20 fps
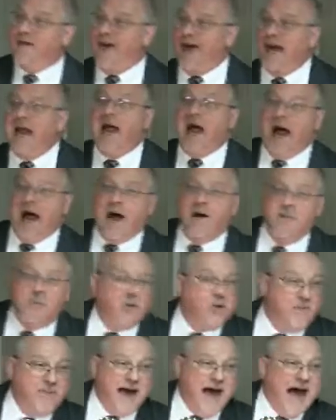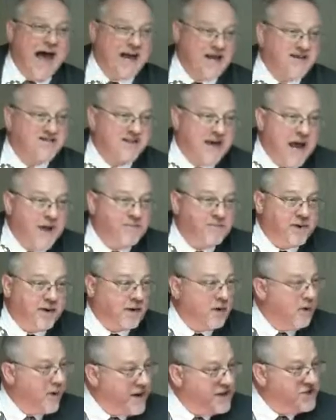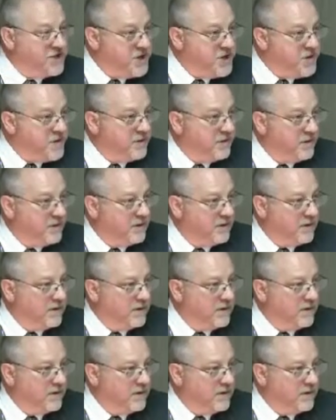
me that, I'm going to be highly skeptical, ain't you?